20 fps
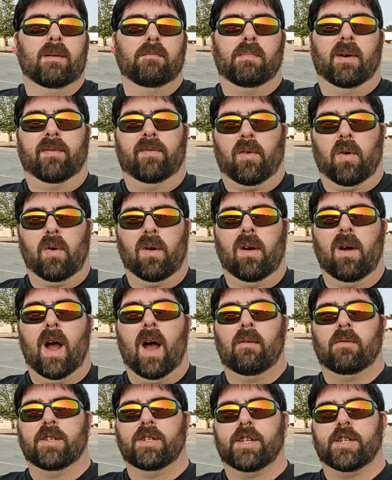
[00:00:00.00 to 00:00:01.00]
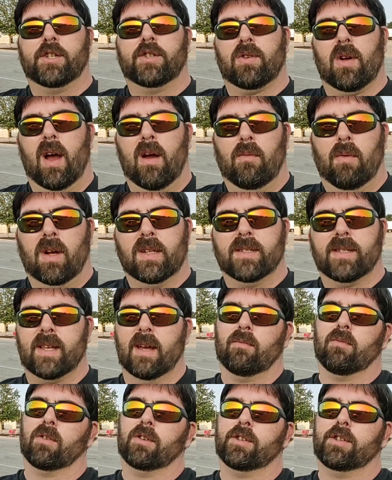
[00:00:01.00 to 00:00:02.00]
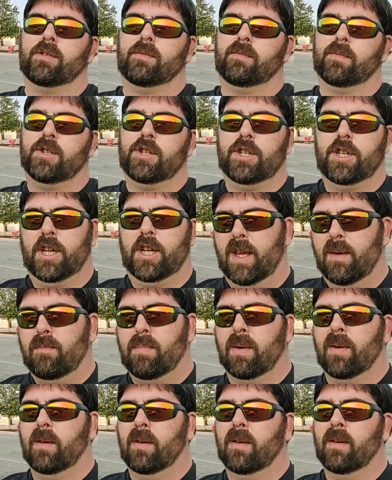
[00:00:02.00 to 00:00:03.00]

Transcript: before I would just try ones that were cheap,